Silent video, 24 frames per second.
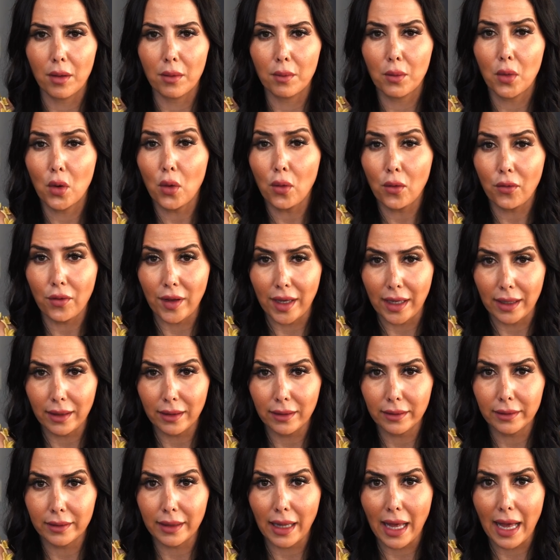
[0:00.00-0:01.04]

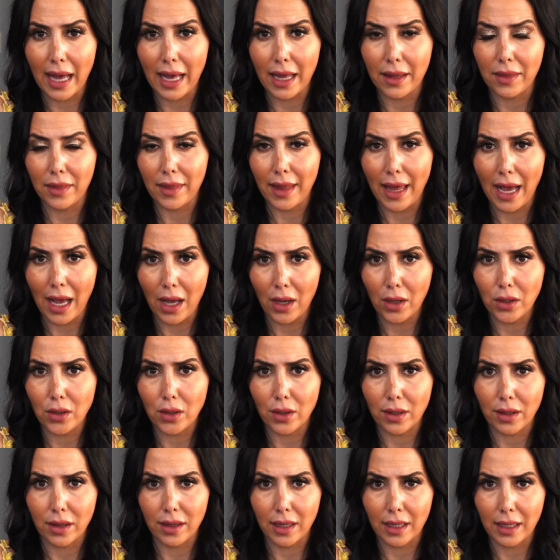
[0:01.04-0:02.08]
movies, and now
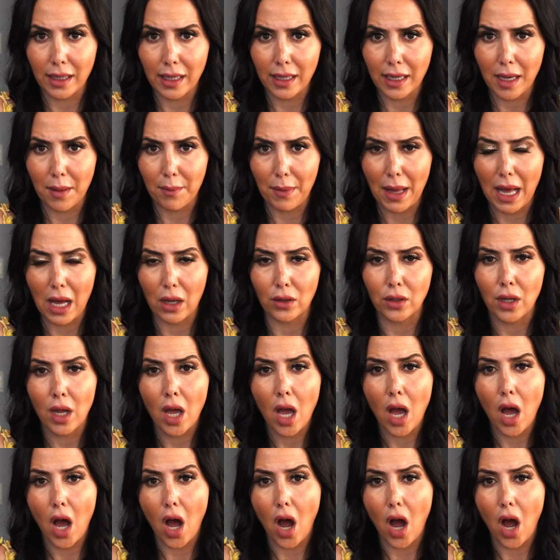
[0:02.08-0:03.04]
you're thinking about